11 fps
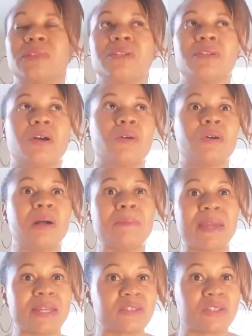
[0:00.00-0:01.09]
you know, a
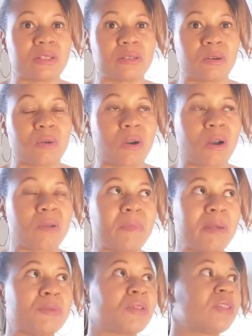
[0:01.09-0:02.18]
mansion, or
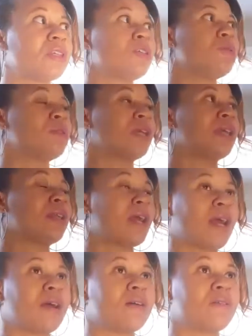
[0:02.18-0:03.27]
maybe you could think you can't
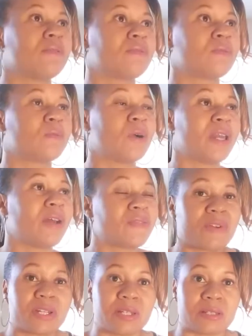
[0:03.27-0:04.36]
have
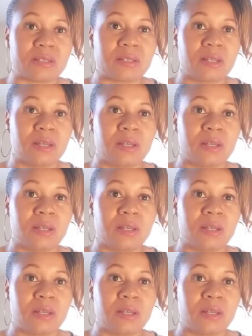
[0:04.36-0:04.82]
whatever it is.